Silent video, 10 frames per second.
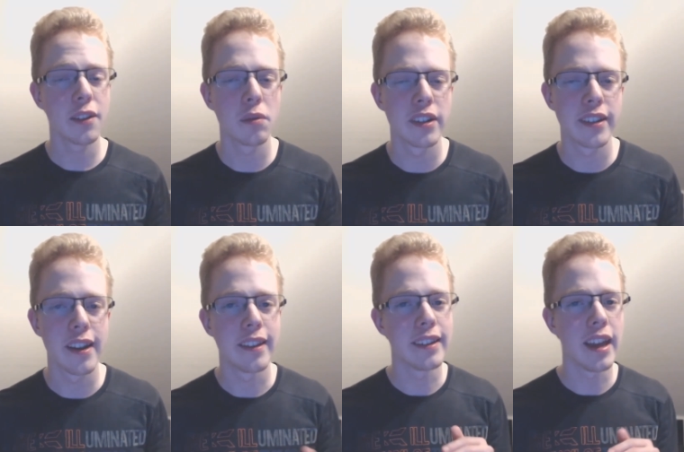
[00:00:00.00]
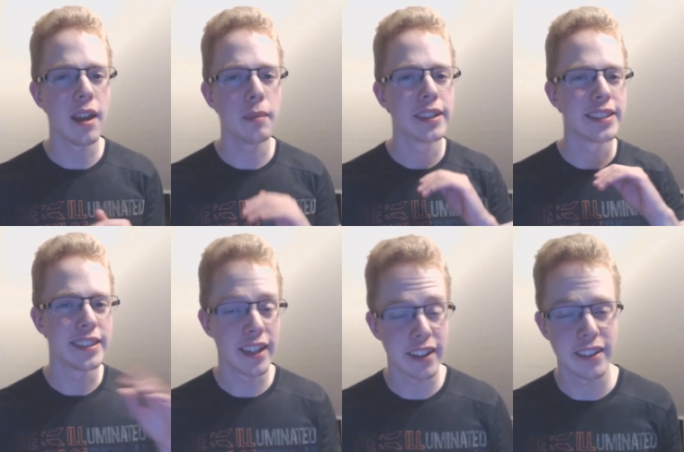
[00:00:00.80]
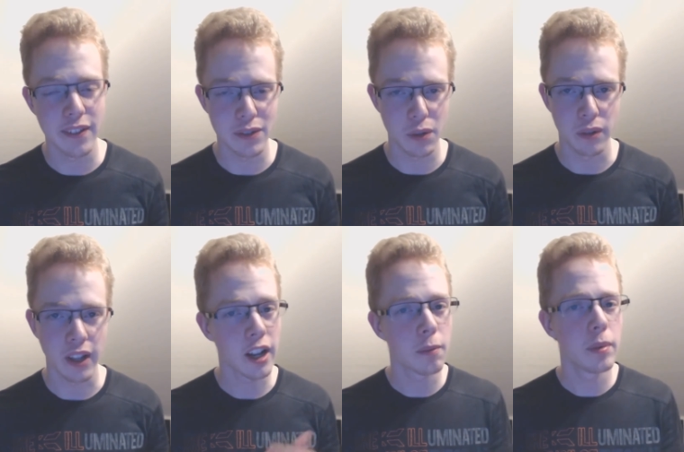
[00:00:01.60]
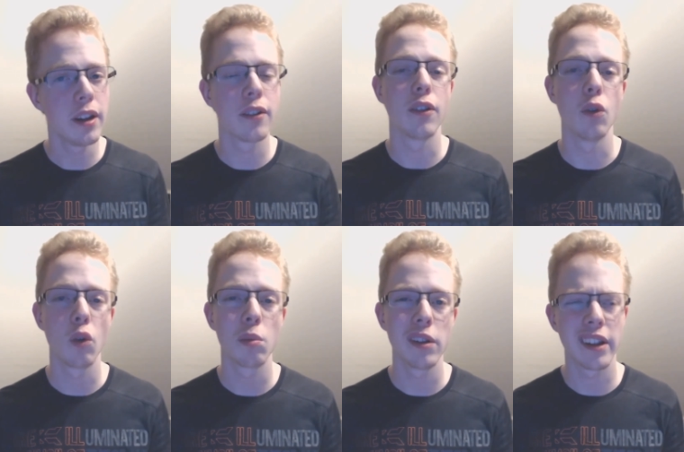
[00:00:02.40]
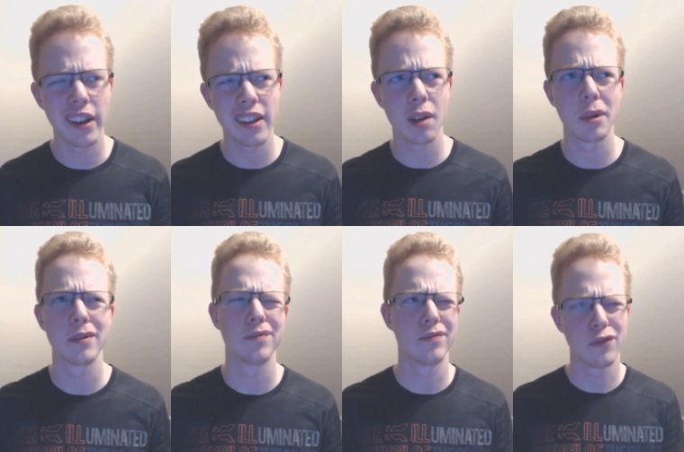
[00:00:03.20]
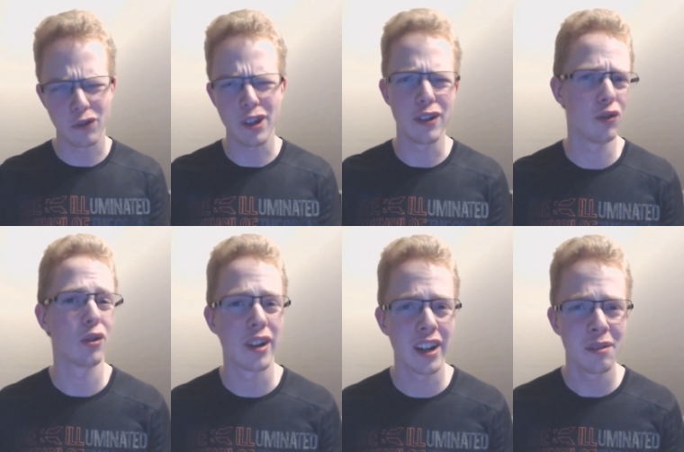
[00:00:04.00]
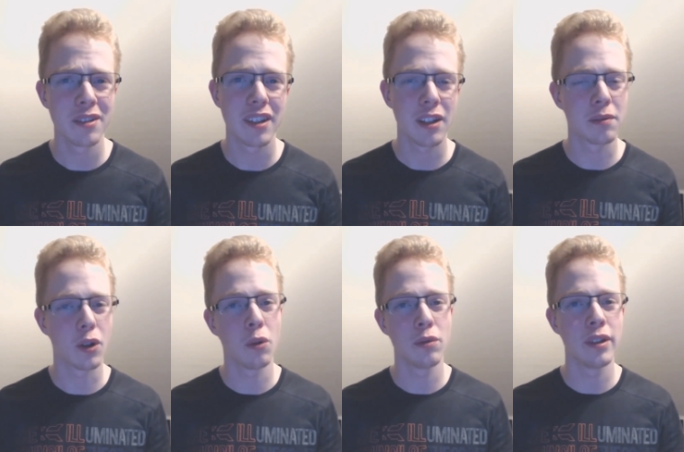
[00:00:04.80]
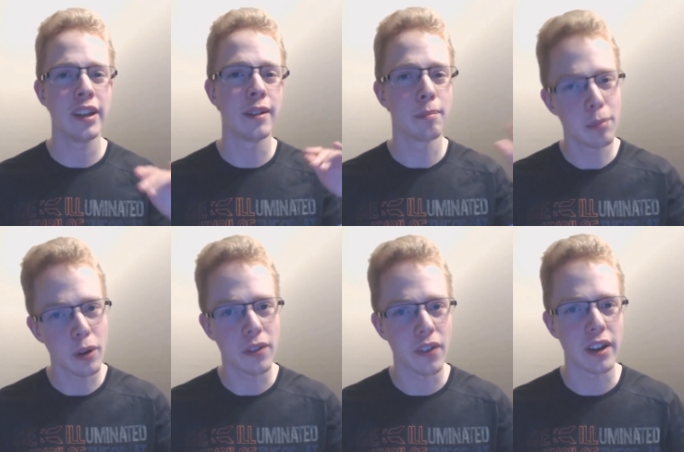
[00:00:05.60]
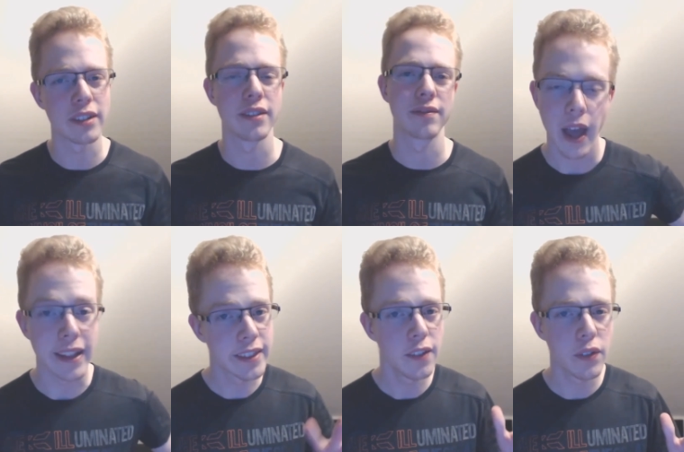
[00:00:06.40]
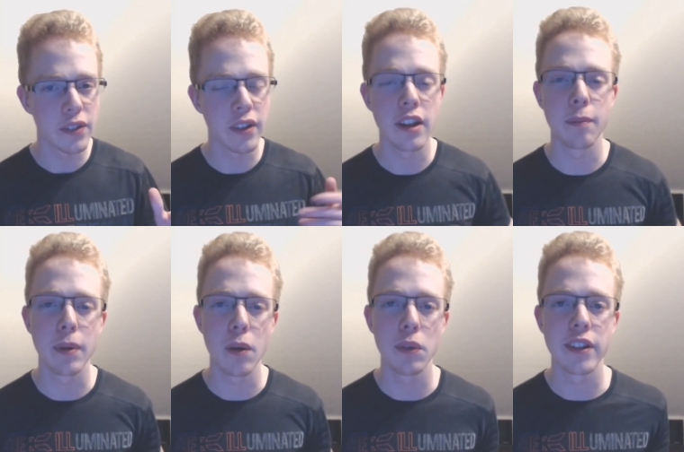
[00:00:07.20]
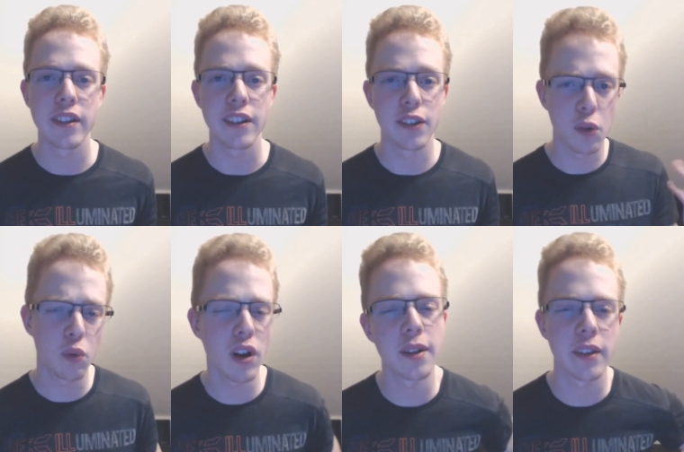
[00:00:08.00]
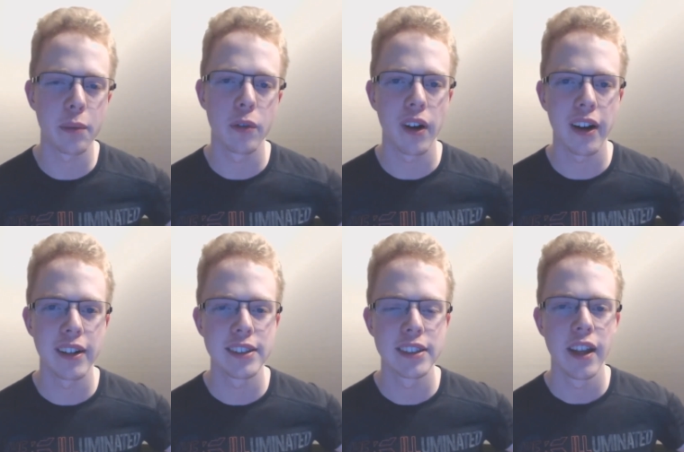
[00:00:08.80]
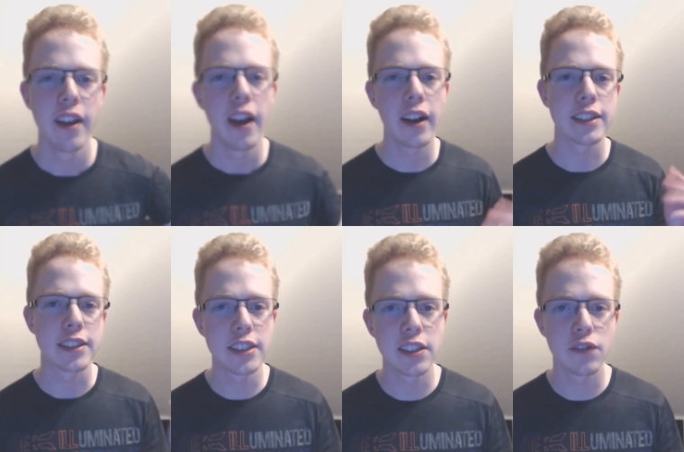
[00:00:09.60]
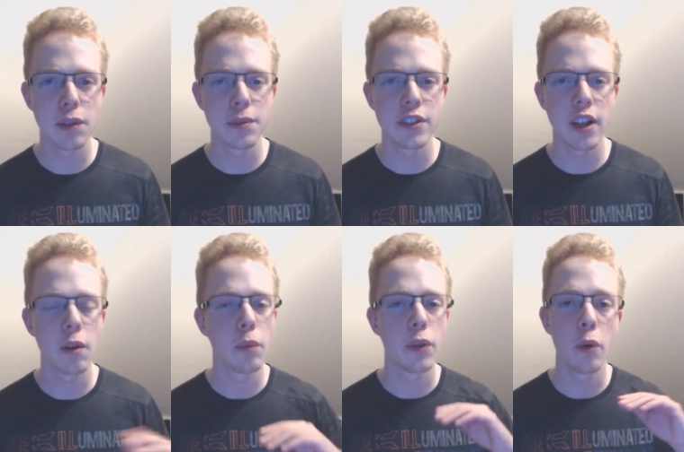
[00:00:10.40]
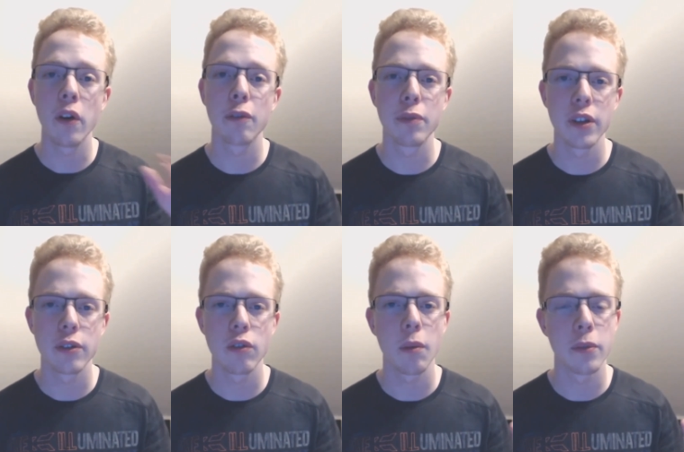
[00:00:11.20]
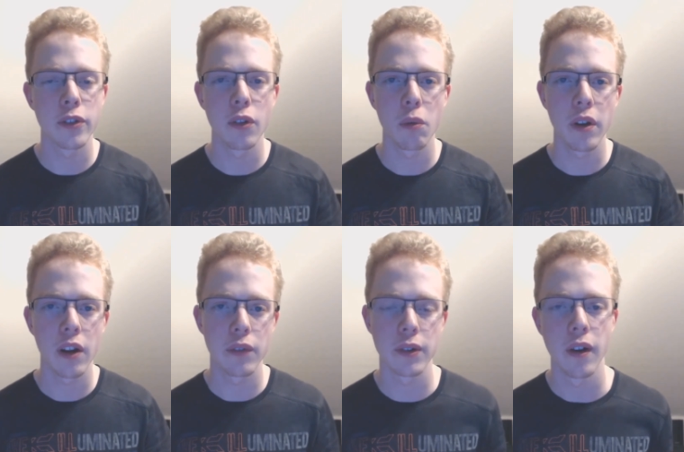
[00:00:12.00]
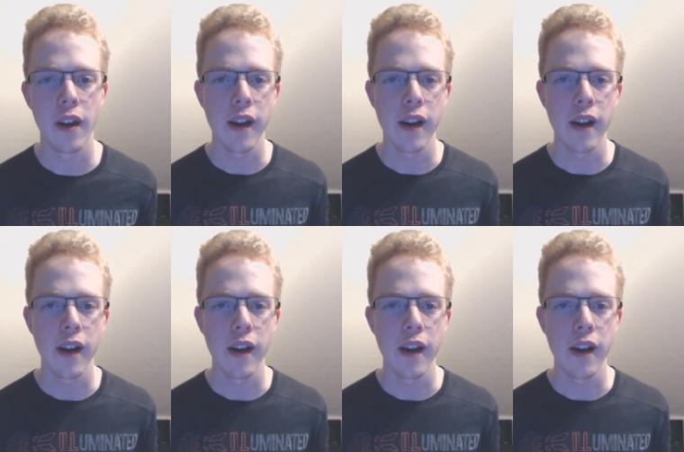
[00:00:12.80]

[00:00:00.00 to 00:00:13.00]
I just want to say that the game is not difficult. I completed the normal and I died about 3 to 4 times, and I was only in boss fights. At 1080p with the settings cranked up to the highest, I got 60 frames per second with no FPS drop or so whatever.